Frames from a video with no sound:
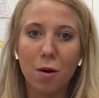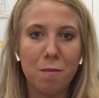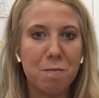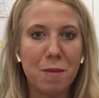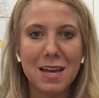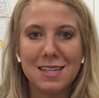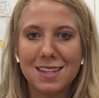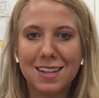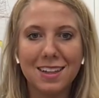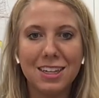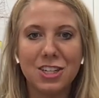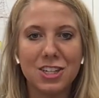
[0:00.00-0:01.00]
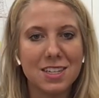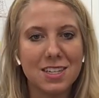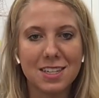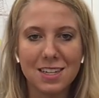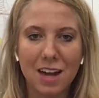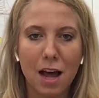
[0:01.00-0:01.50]
basically just a
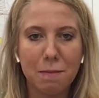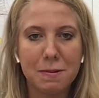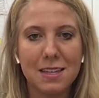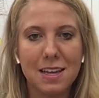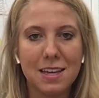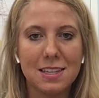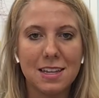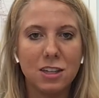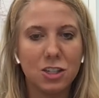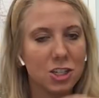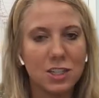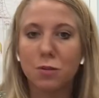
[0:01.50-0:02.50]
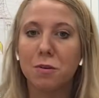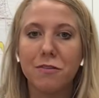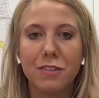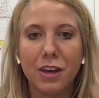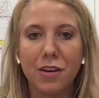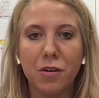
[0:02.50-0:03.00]
synopsis, just a
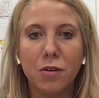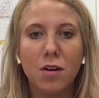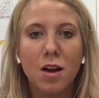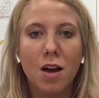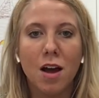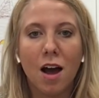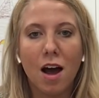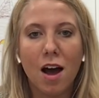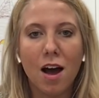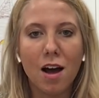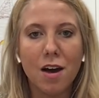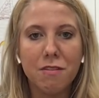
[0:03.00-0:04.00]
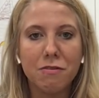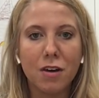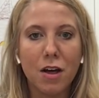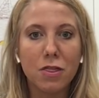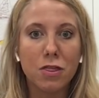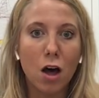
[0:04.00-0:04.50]
review of
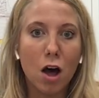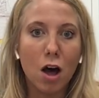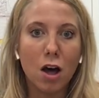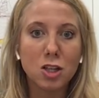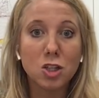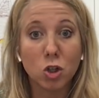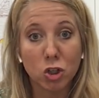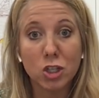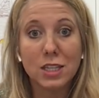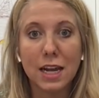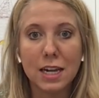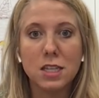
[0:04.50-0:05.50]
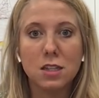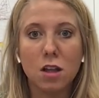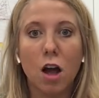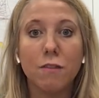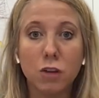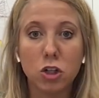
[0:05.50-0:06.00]
the social studies,
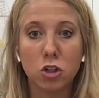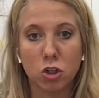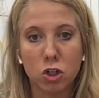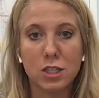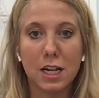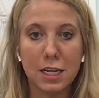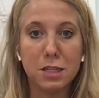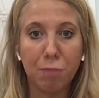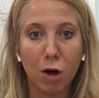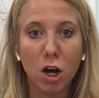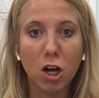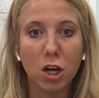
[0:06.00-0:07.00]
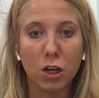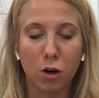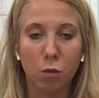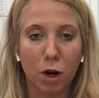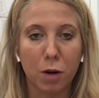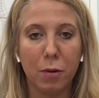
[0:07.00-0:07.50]
of your social studies book,
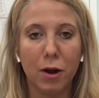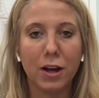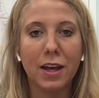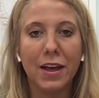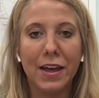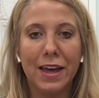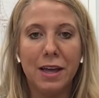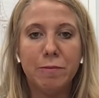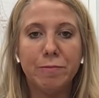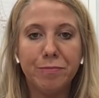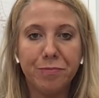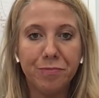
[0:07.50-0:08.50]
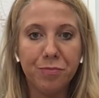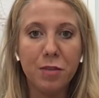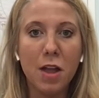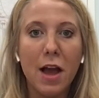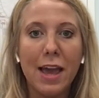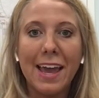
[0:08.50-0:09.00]
your workbook,
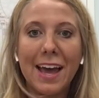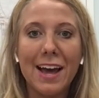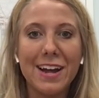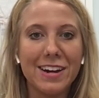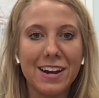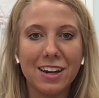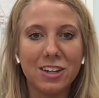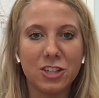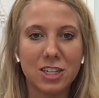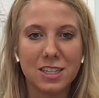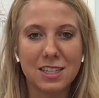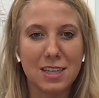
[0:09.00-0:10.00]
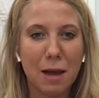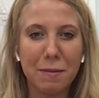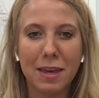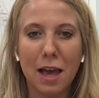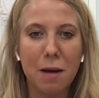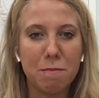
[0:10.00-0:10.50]
and just
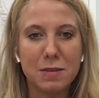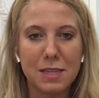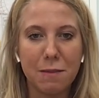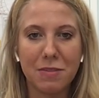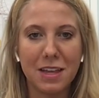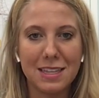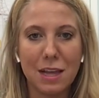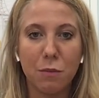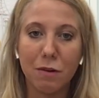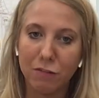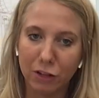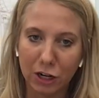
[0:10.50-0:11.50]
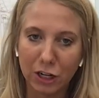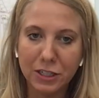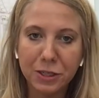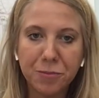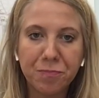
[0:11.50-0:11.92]
summing up some things that we've learned.